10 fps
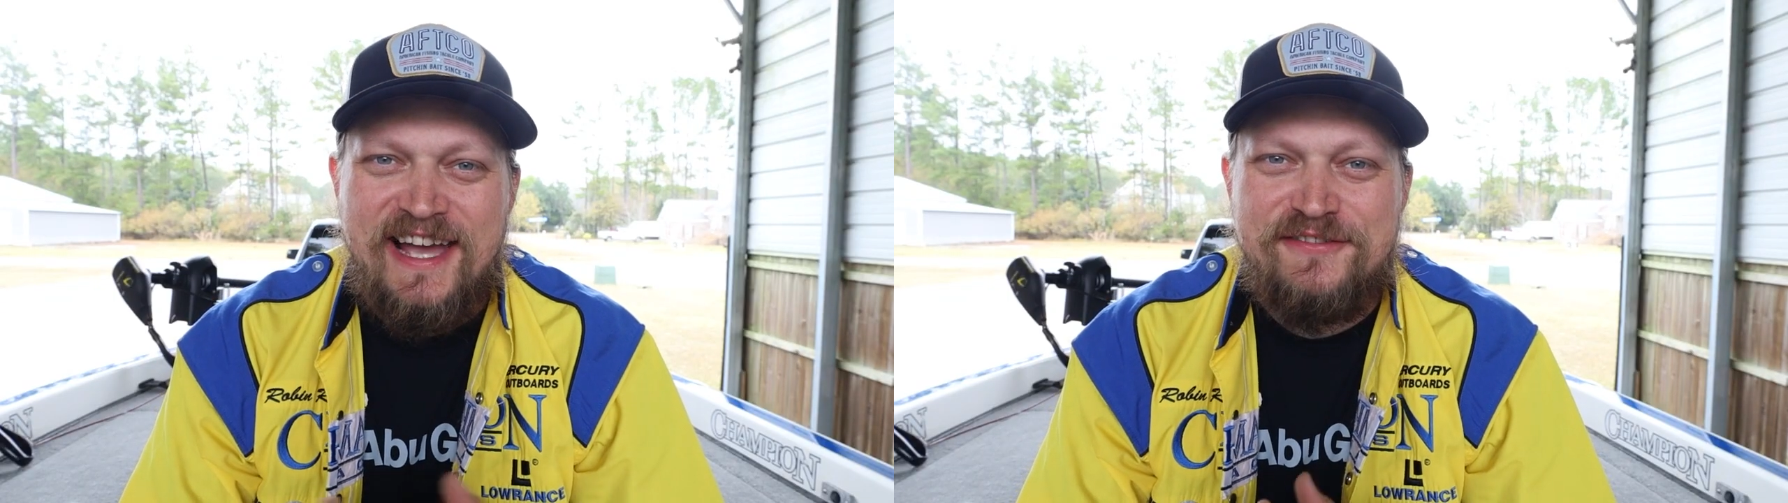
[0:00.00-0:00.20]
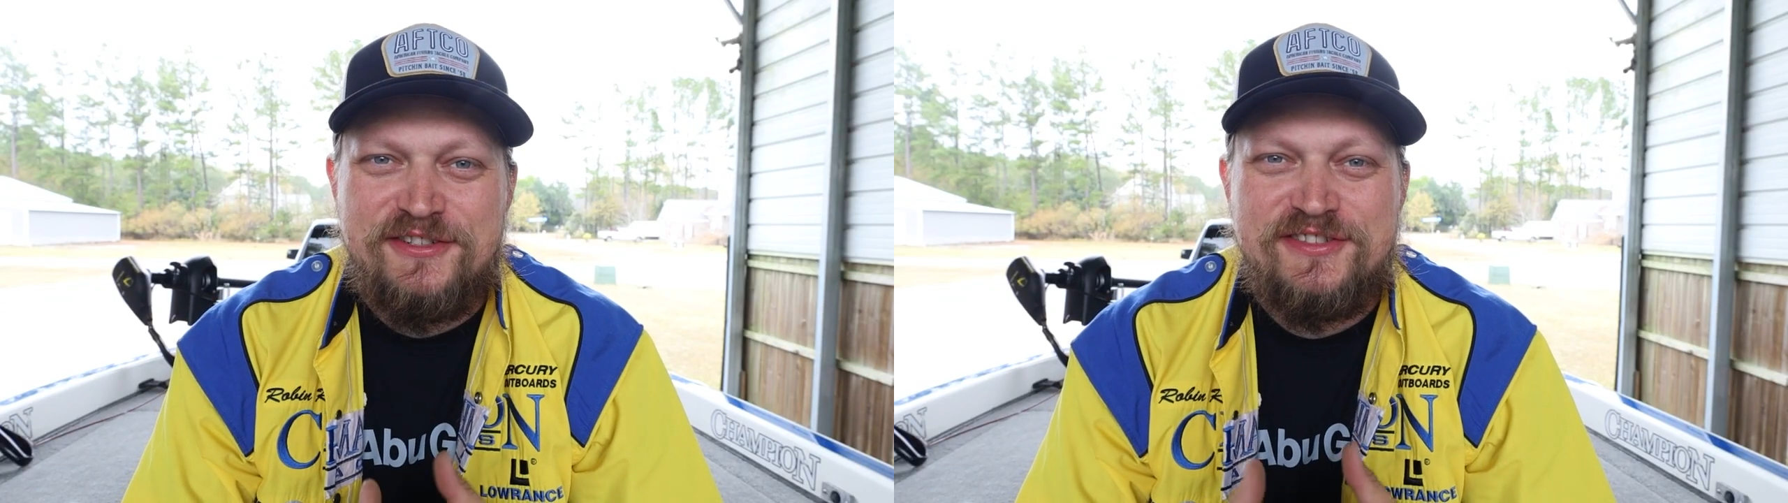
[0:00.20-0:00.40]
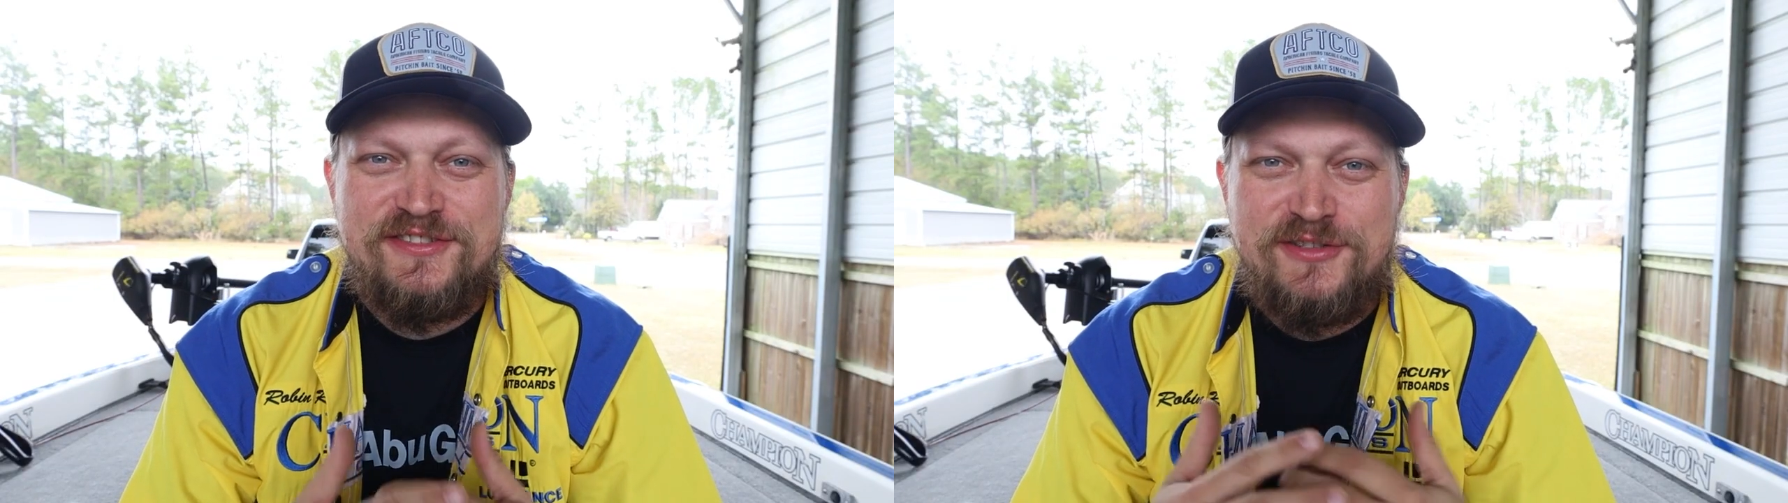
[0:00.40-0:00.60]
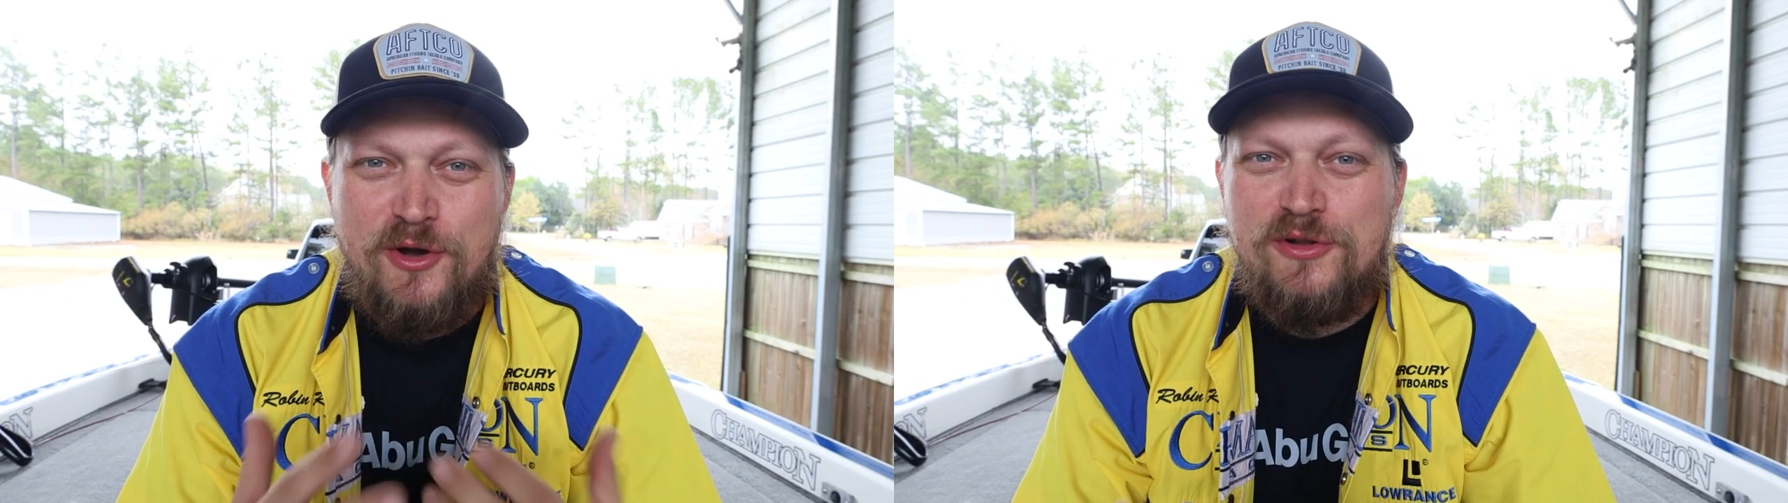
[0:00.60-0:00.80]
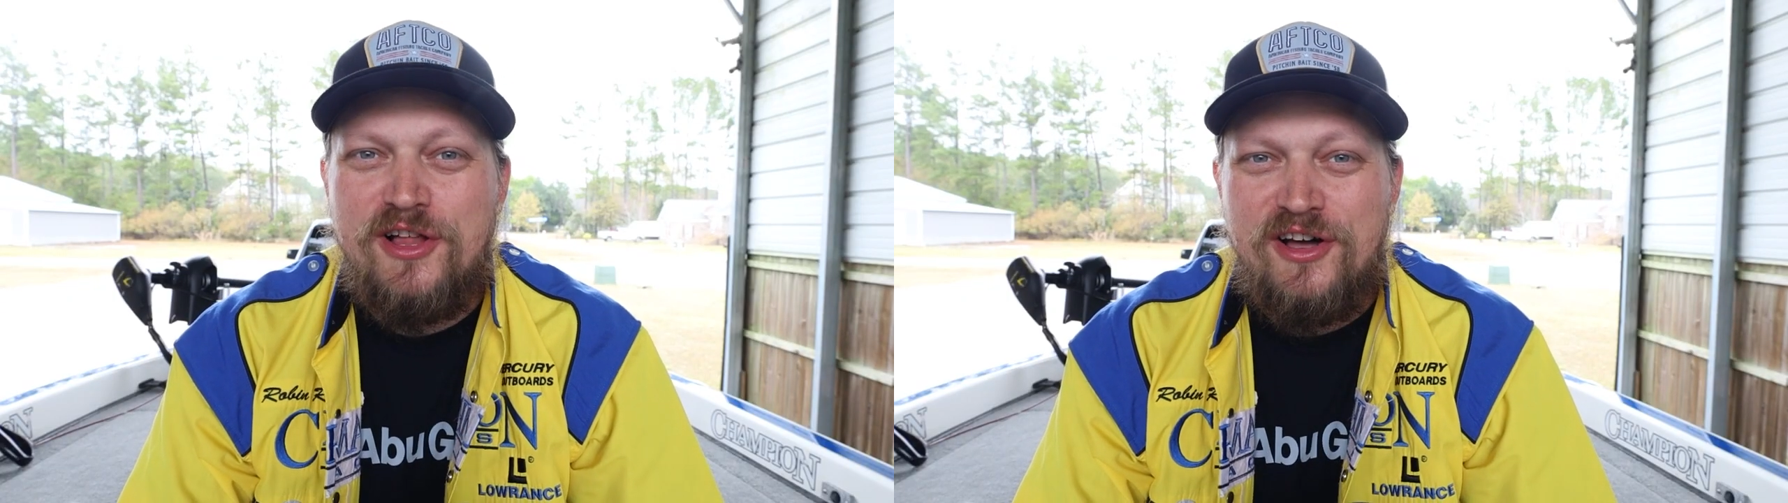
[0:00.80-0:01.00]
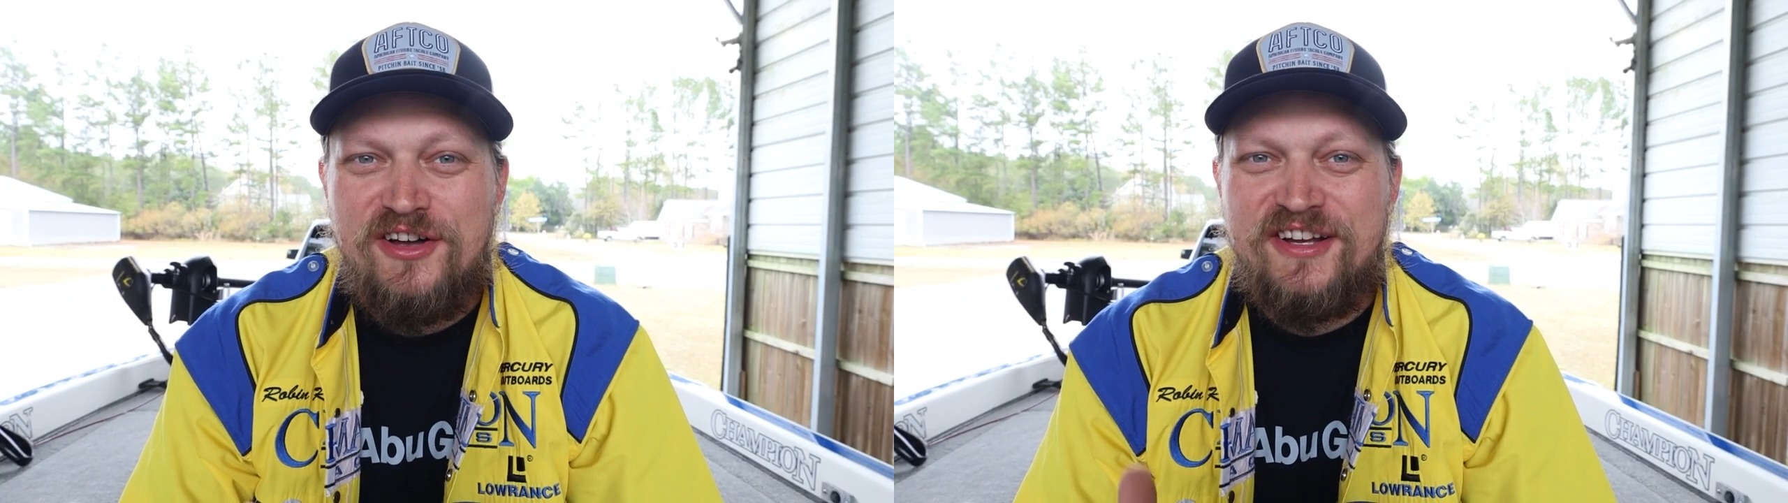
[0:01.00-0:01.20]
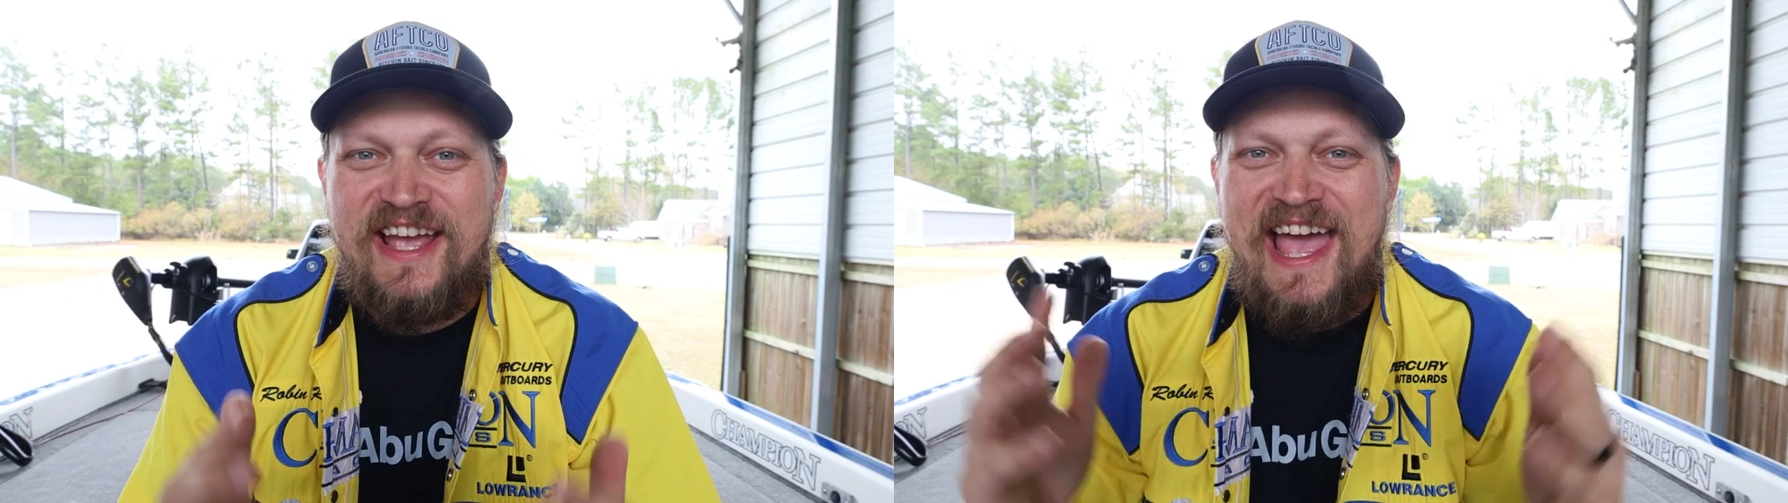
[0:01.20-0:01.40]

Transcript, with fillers: after so long,